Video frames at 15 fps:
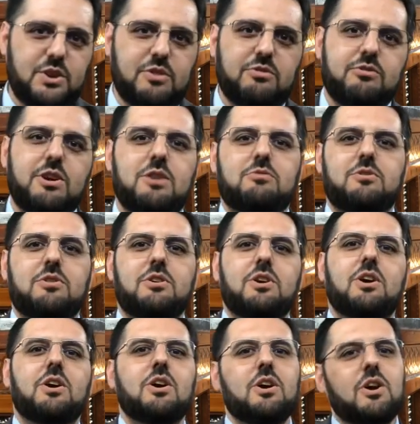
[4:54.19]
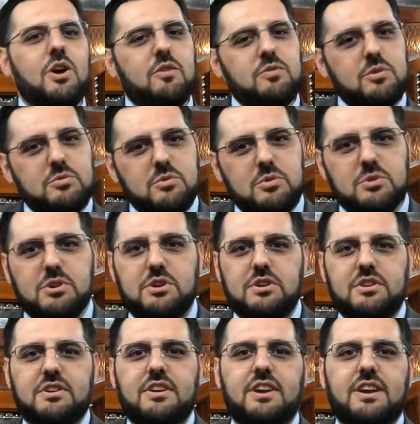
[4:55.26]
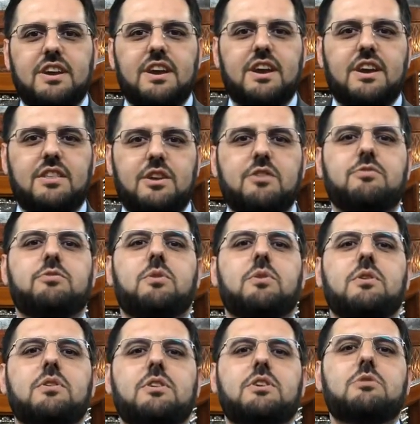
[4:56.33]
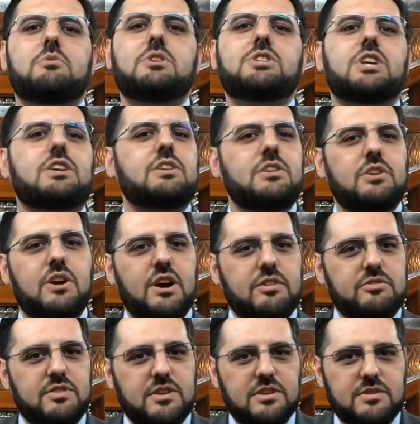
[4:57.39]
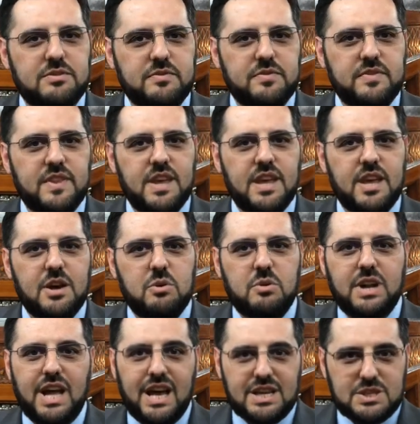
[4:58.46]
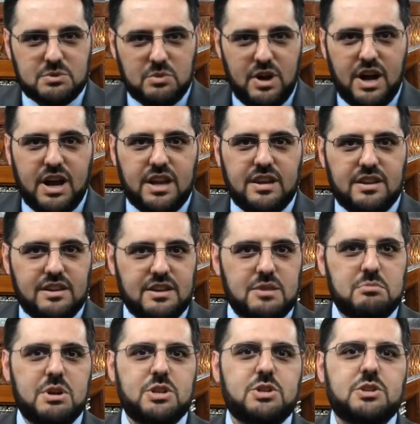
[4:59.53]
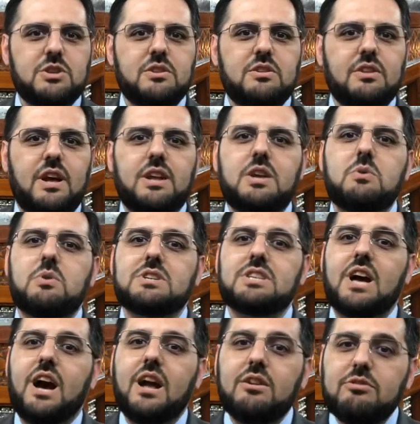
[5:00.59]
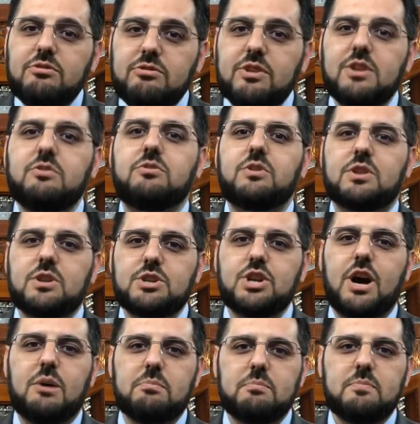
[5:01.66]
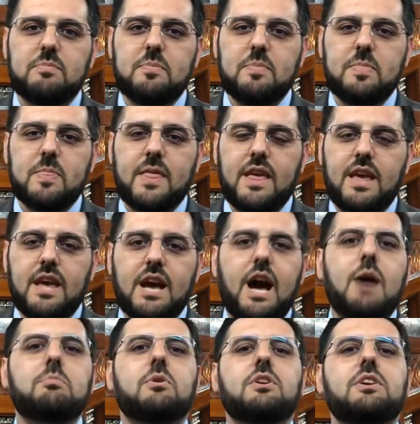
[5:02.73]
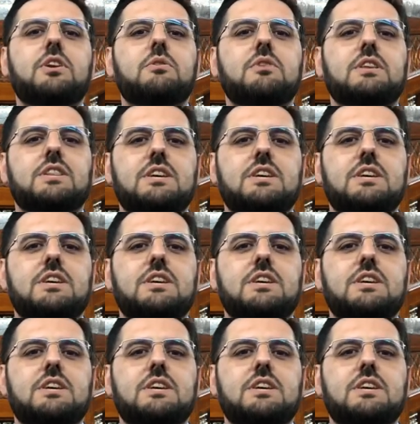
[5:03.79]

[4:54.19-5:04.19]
on favor of the ruler. Therefore, he rejected the offer. When asked why, he mentioned that he was unfit for the job. Upon hearing